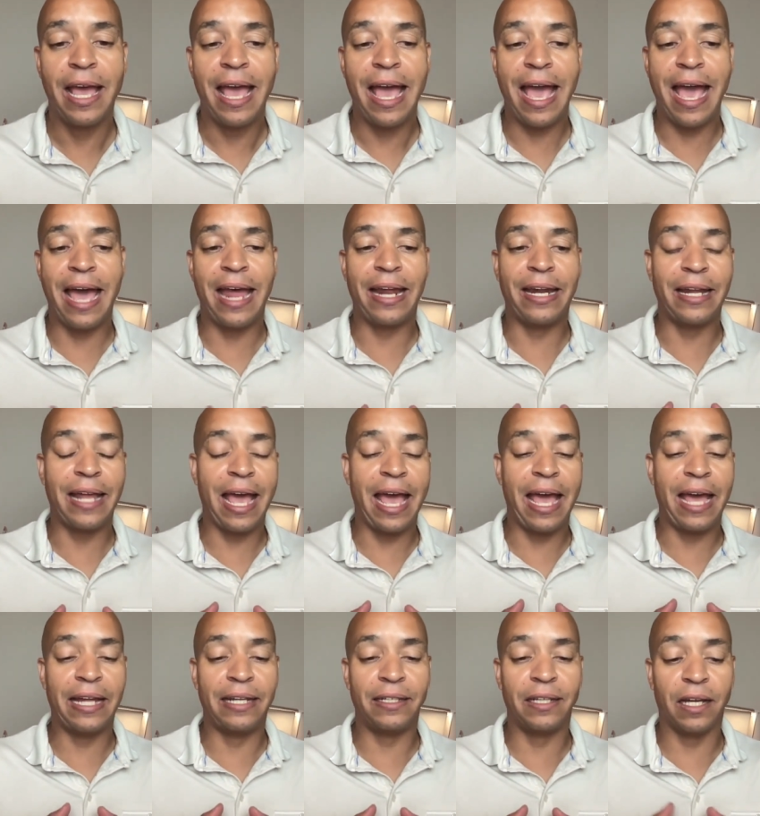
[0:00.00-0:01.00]
and
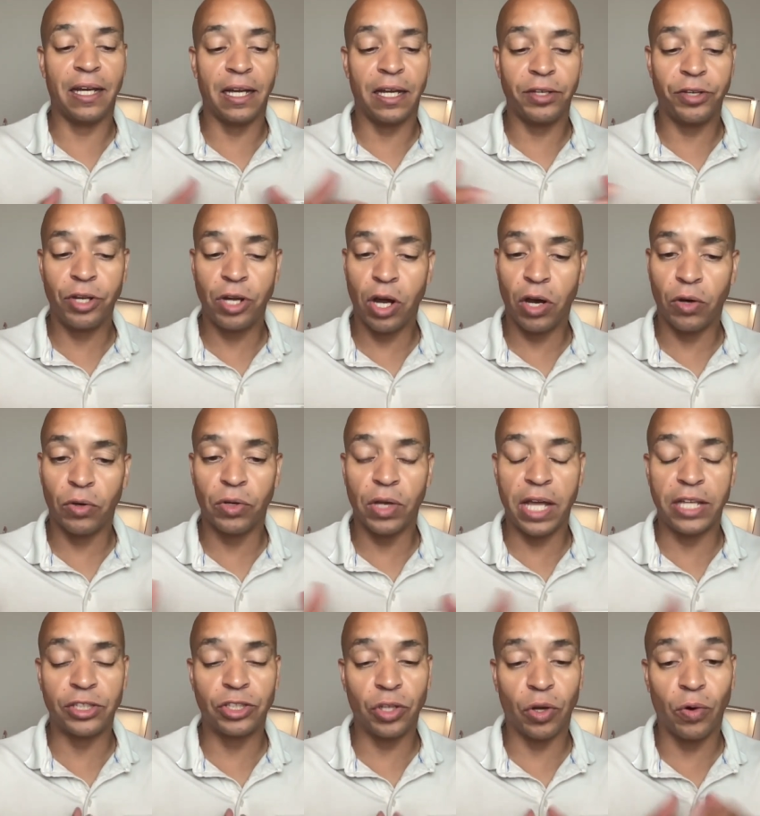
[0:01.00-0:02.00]
and uh, you know
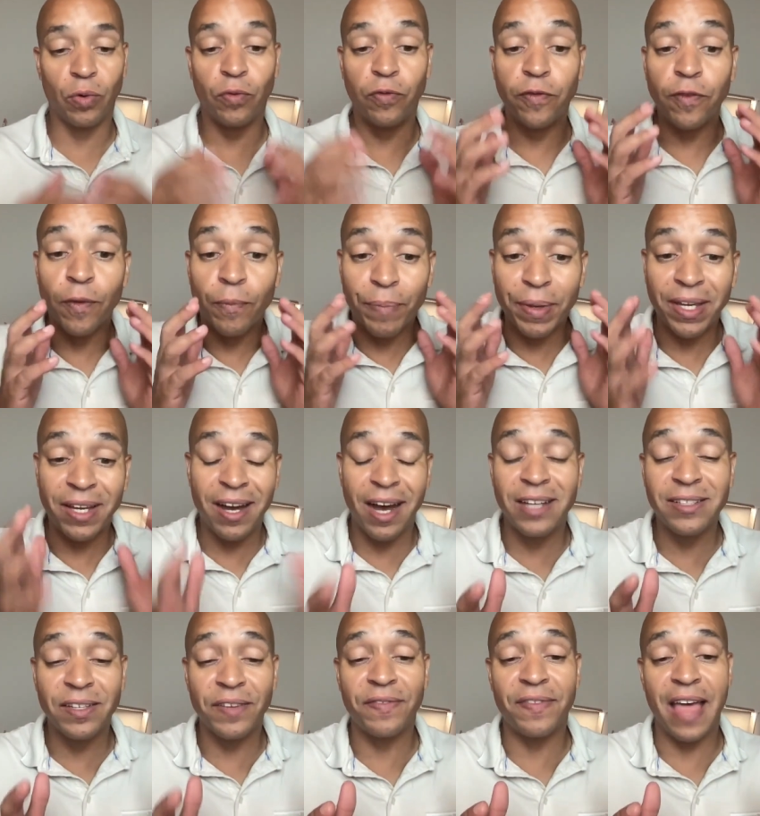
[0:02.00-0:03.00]
and so
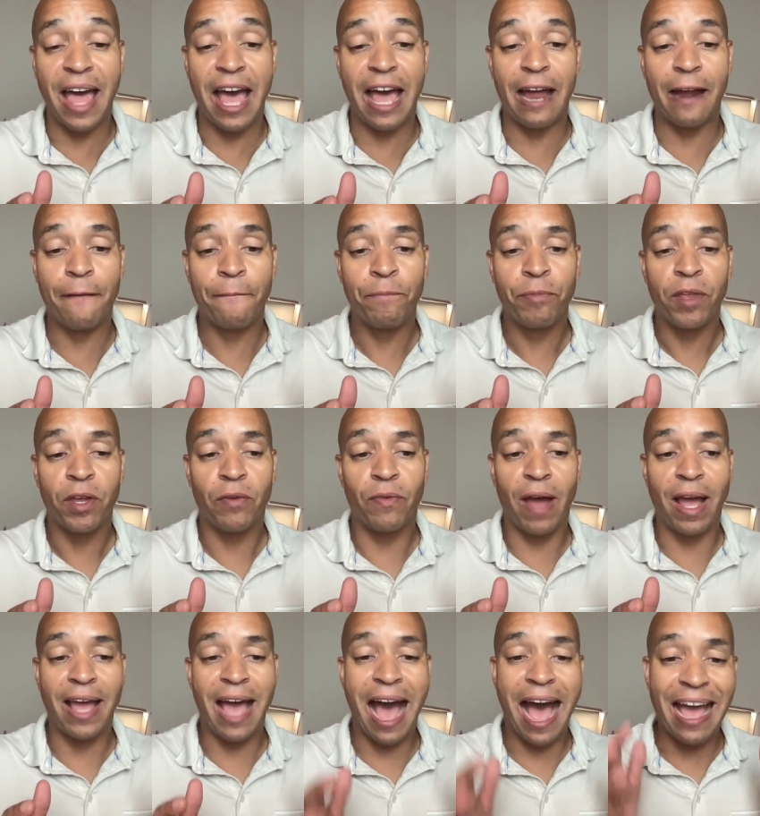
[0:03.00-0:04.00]
because of that
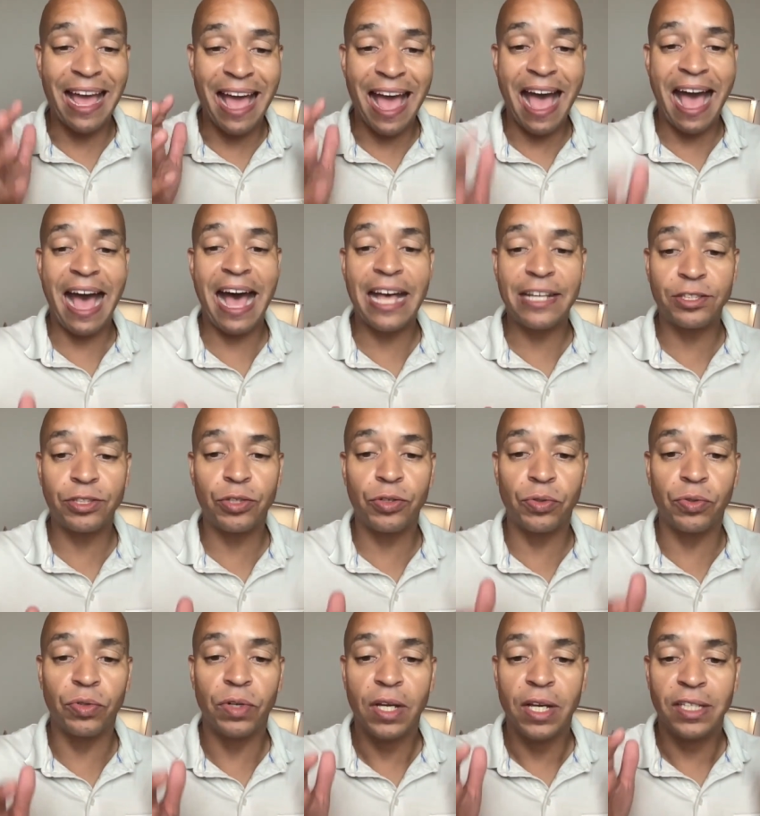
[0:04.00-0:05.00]
right i ask
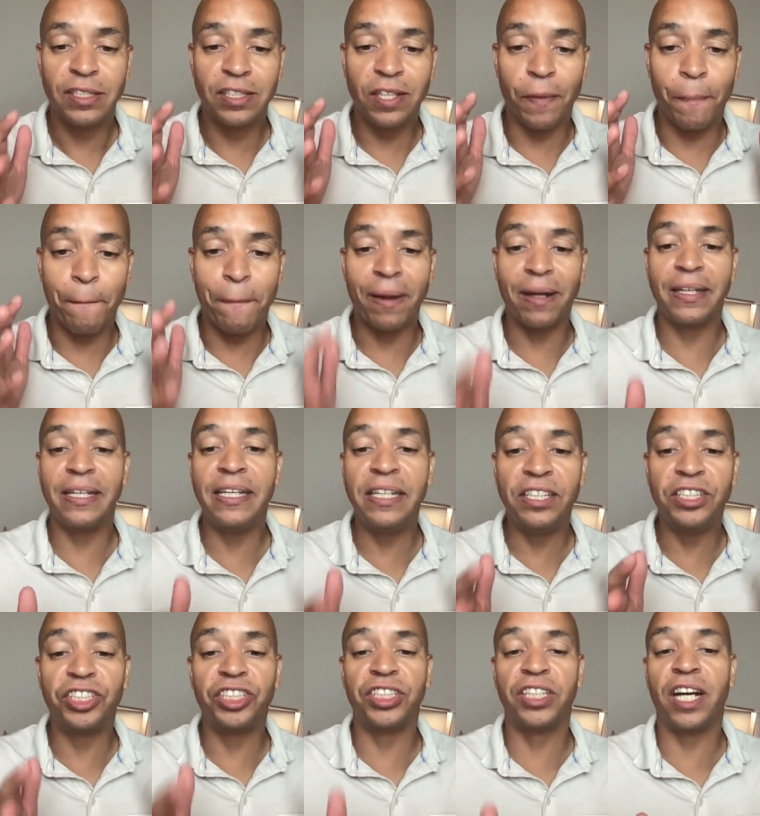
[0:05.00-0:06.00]
you to please
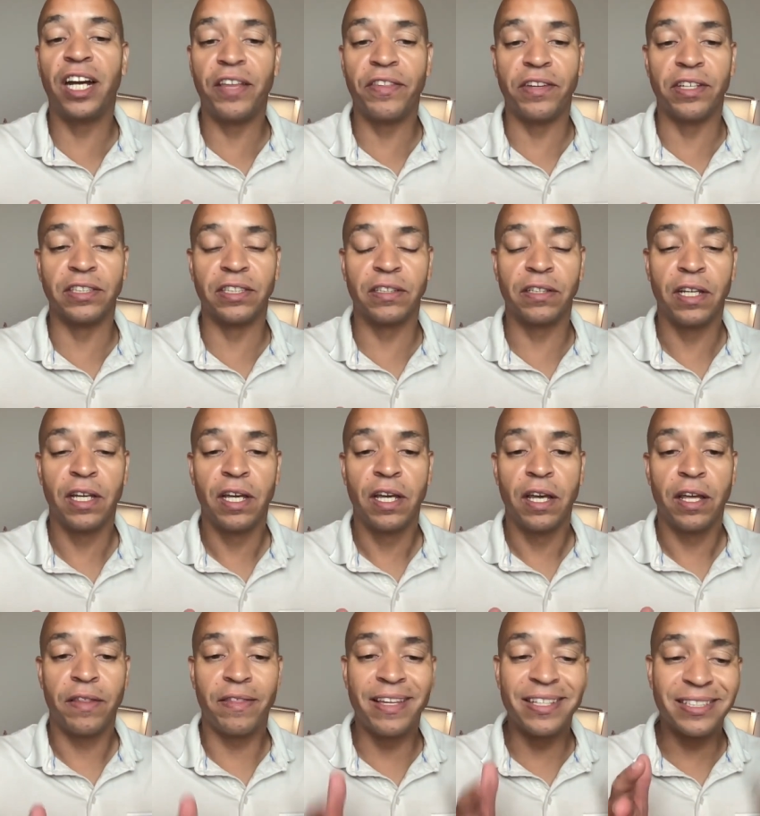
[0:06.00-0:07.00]
share this
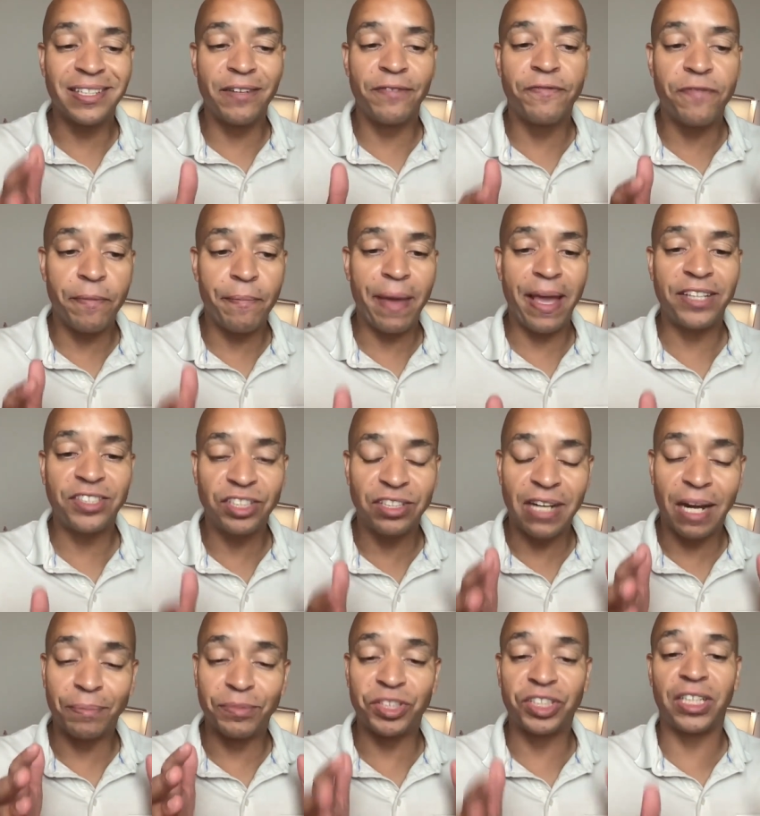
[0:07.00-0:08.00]
this information
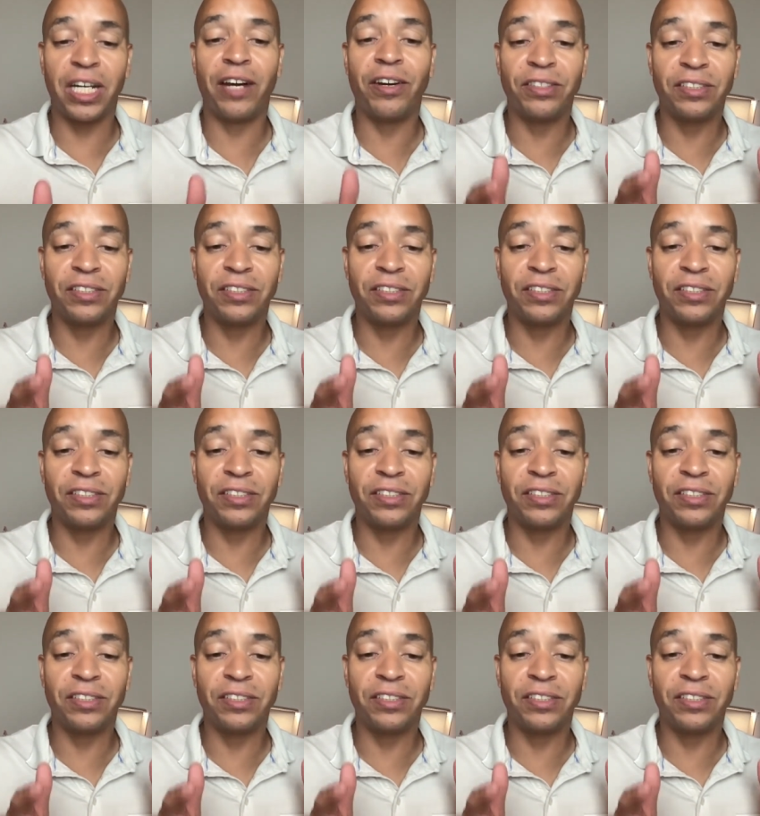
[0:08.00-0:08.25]
i'm sharing